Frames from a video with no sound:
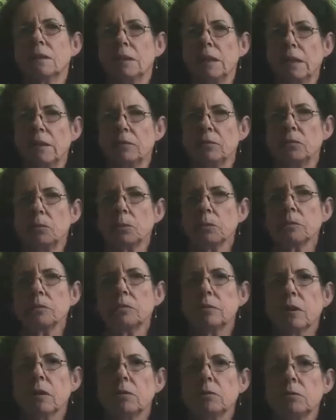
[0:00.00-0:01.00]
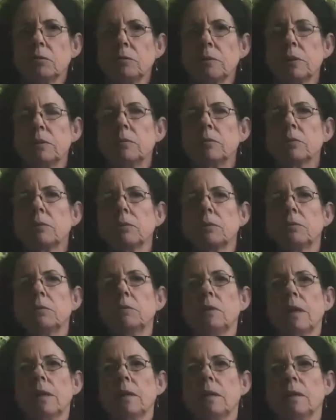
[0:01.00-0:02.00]
Yes, well, soul rescue
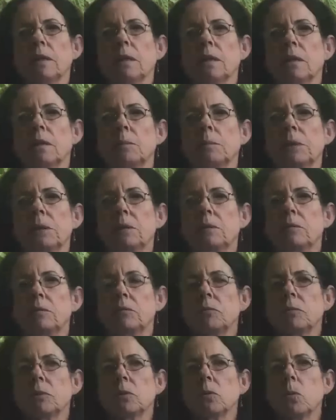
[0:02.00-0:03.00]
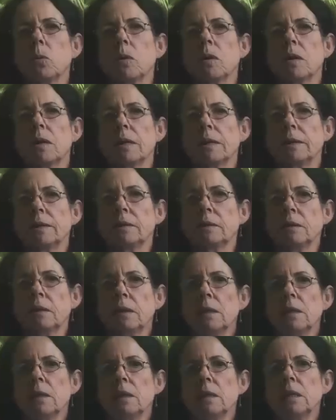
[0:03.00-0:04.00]
is required
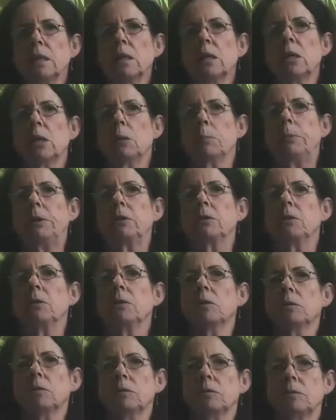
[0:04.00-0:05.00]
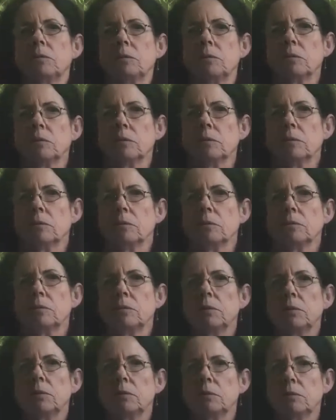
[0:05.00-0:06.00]
because
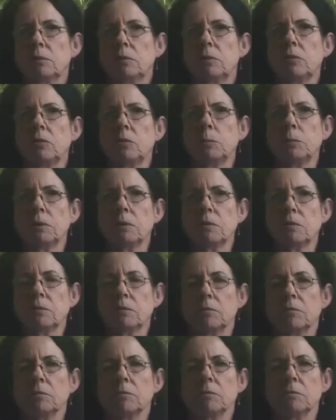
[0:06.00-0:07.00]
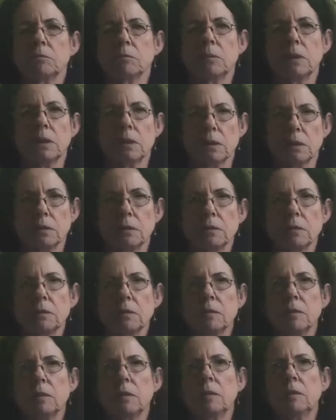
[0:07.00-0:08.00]
the Earth's human mind
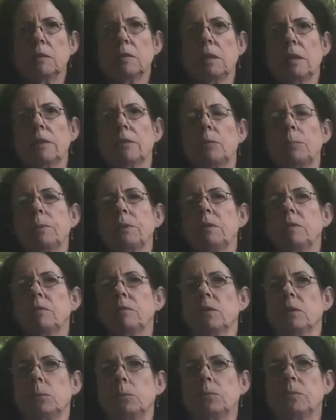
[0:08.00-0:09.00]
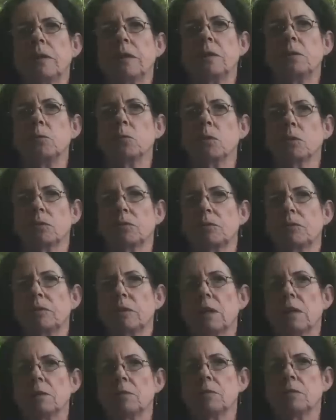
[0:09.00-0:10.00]
has been so brainwashed
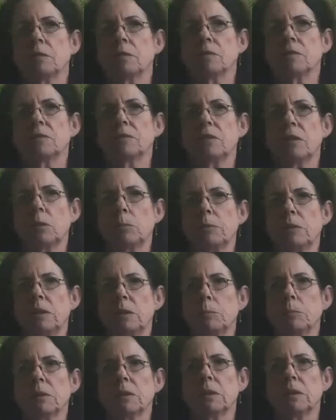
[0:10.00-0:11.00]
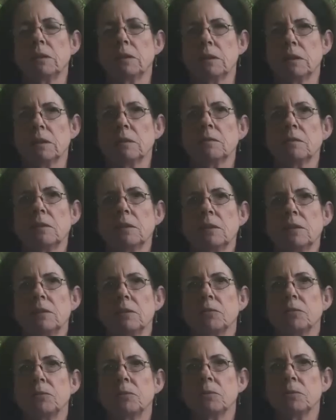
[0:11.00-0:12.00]
over so many millennia
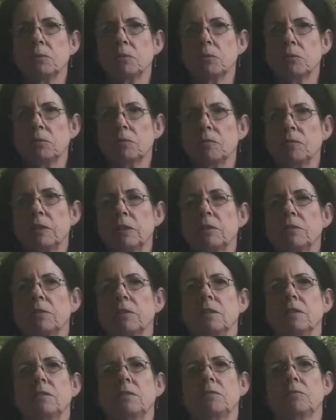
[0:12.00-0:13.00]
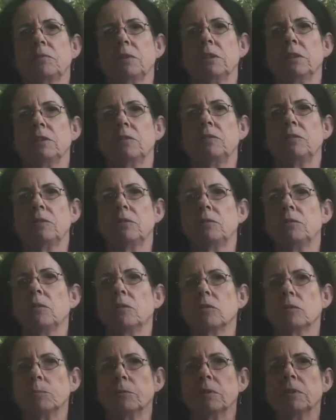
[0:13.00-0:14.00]
through various religious
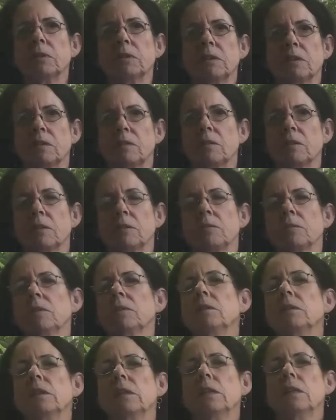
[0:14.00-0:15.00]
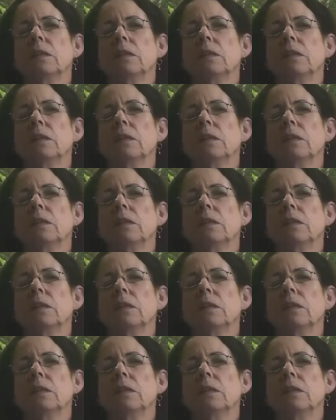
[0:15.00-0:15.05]
dogma, etc.